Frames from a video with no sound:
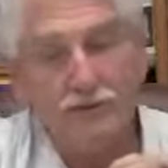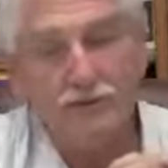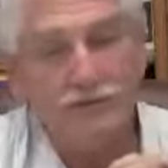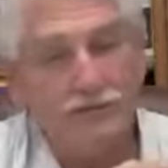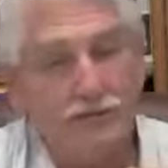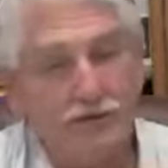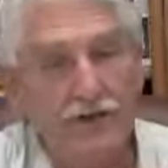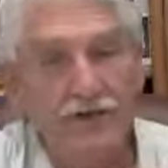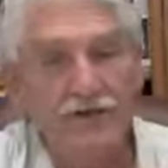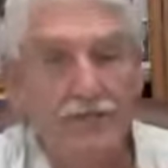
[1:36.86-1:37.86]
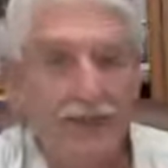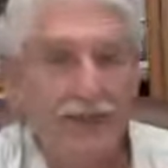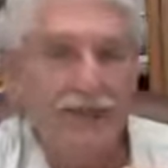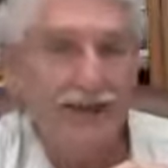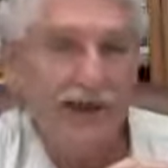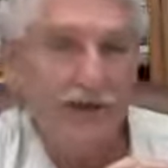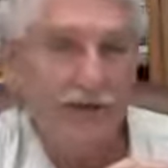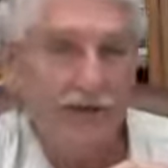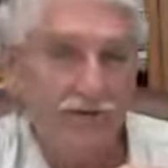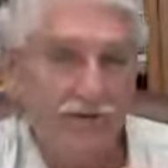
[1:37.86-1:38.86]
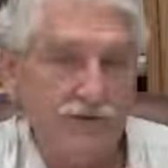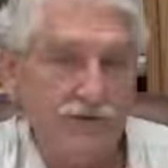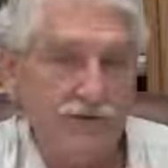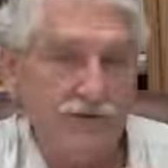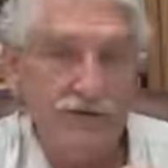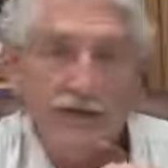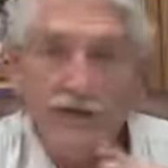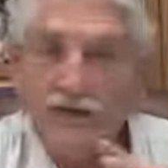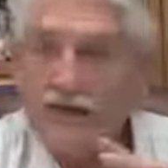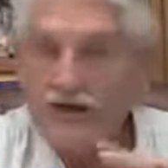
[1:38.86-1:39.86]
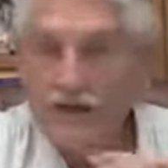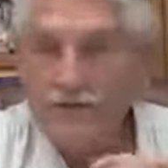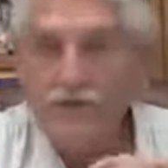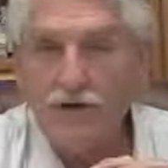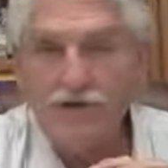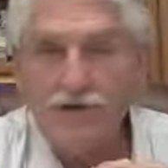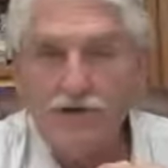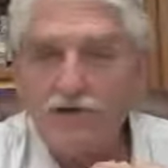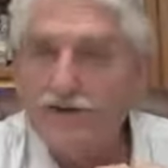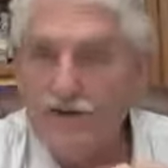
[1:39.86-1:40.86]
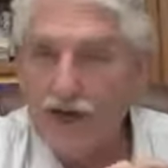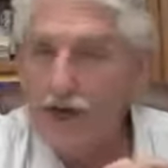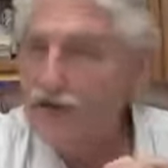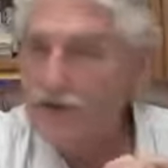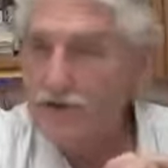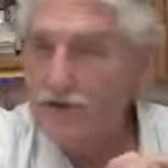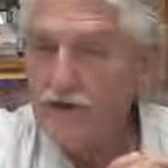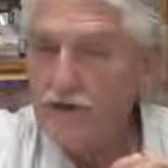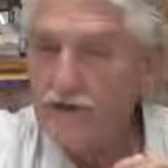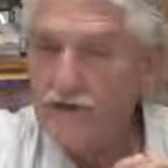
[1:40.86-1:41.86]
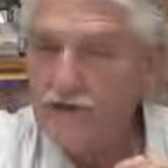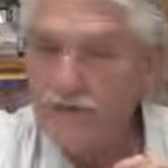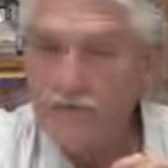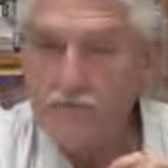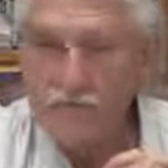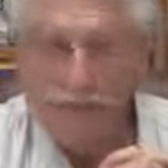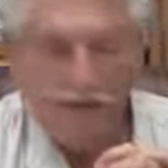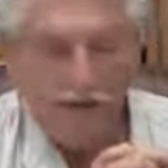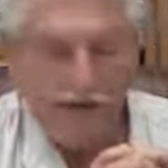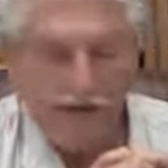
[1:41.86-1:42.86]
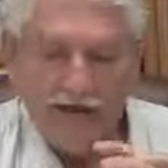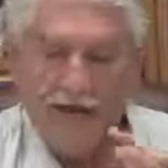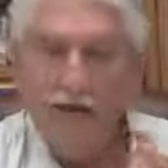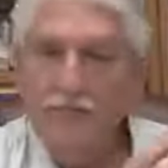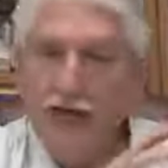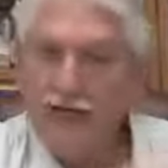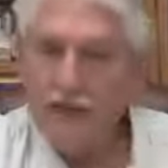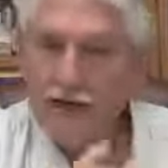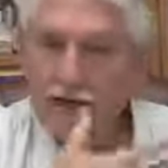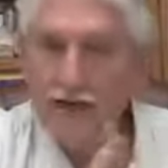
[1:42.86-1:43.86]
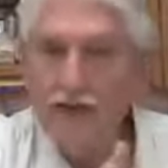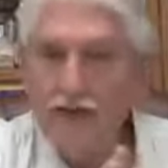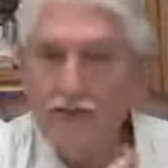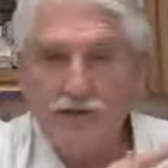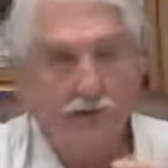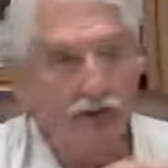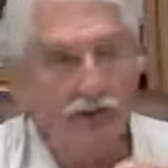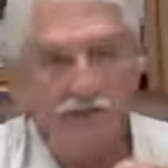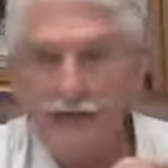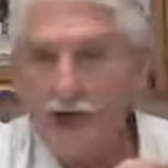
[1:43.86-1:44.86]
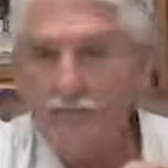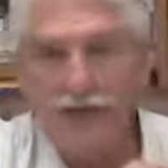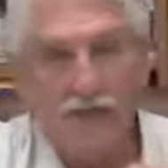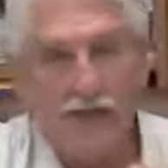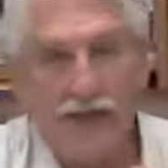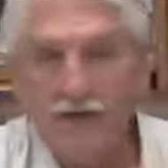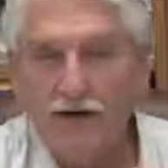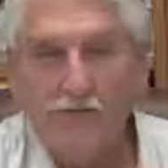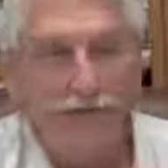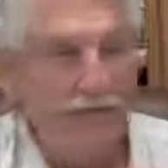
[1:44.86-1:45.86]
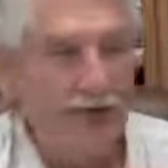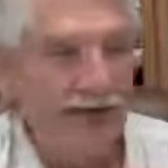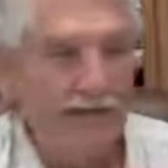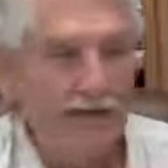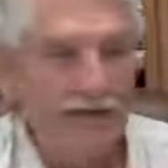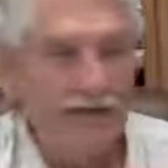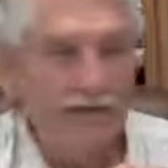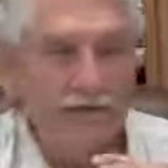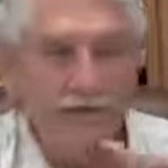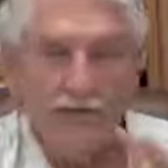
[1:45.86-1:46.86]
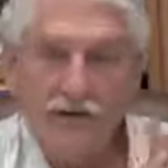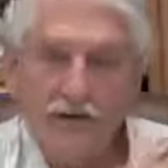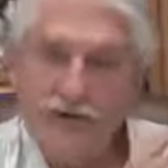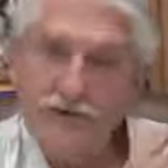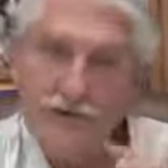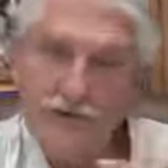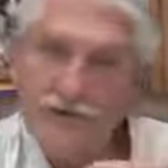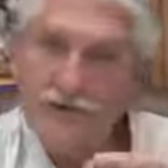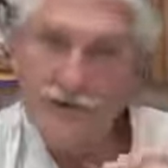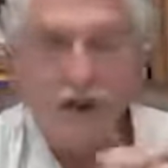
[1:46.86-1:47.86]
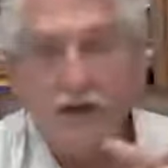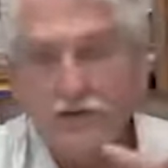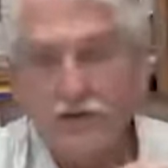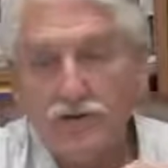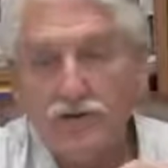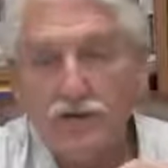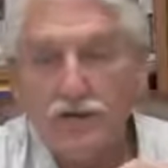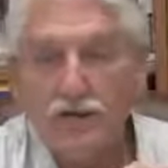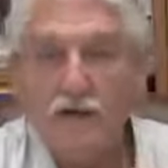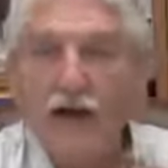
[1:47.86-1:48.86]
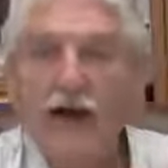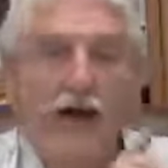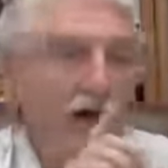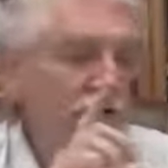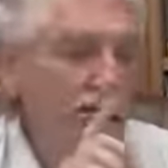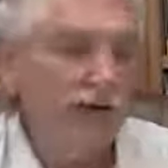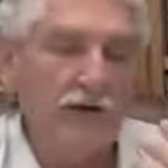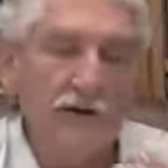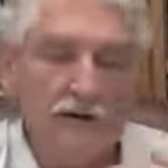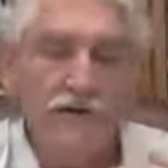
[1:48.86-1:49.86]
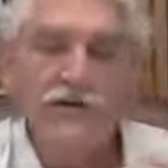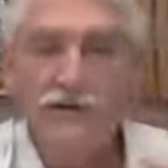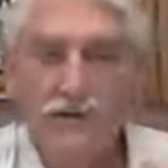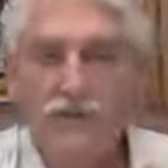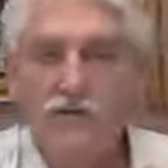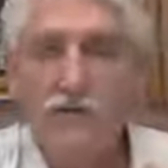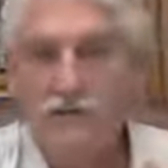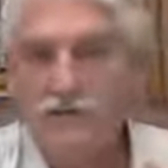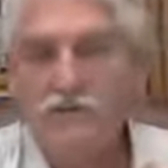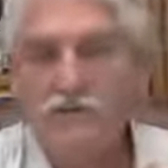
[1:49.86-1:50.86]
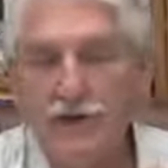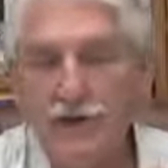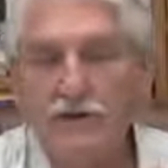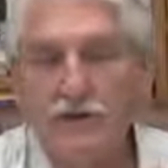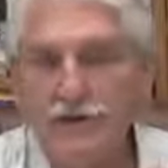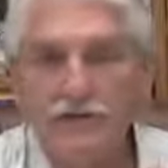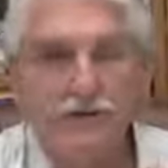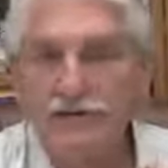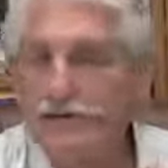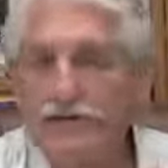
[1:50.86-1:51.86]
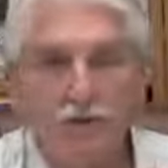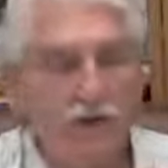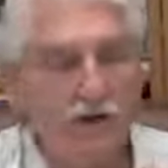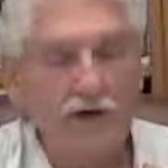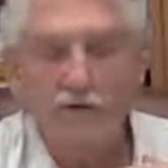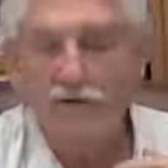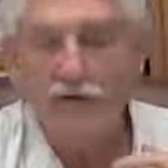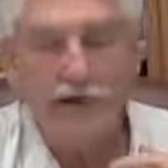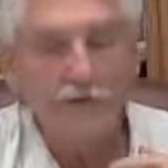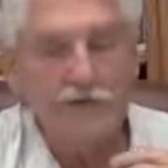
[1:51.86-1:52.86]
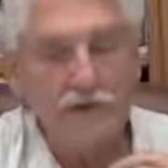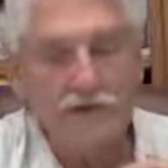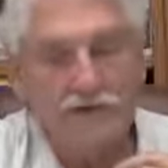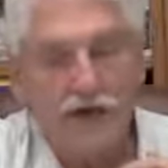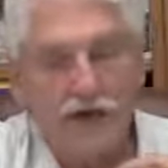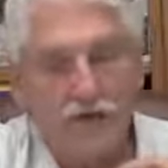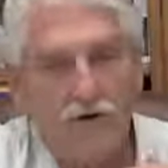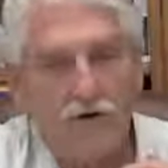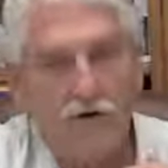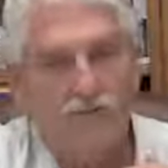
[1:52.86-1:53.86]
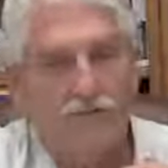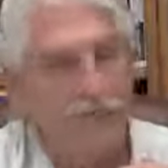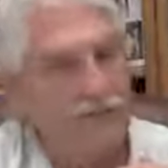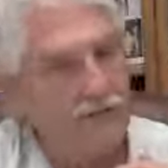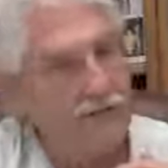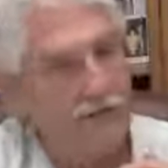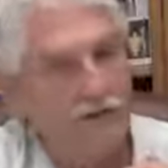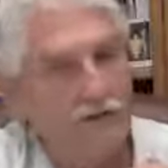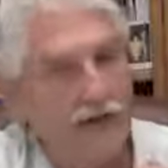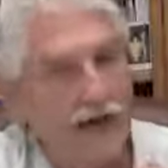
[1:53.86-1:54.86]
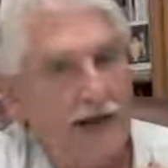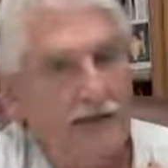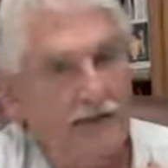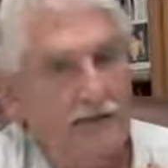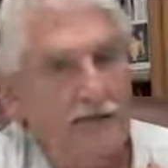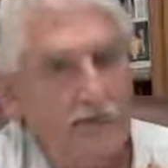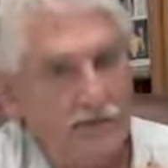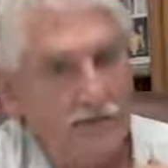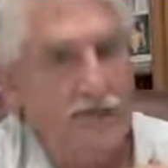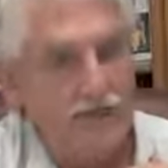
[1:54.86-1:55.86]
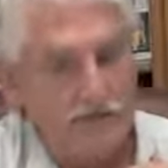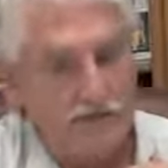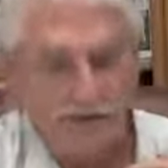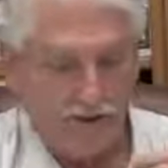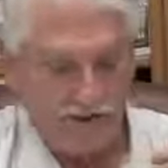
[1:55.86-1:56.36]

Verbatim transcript: Progesterone is the base side of those two that keeps those two in check and neutralizes them. And again, by taking them, it's well established. I don't care if they're bioidentical or they're yesterday's uh, soup, uh, you're going to lose your adrenals. And you just don't want to do that. It's just not worth it for a 50 year old gal to lose her adrenals.